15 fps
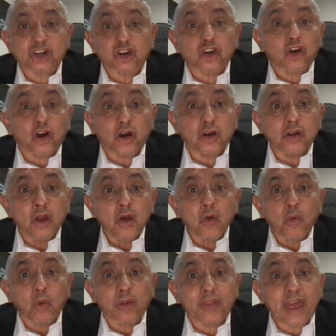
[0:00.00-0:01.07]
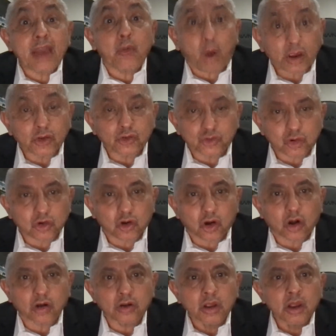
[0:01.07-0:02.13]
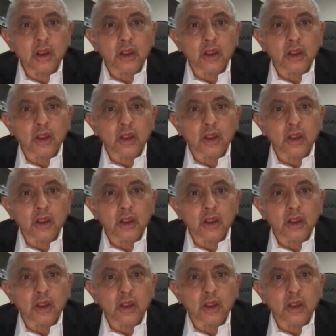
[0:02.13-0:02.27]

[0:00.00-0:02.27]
learn what they want you to learn.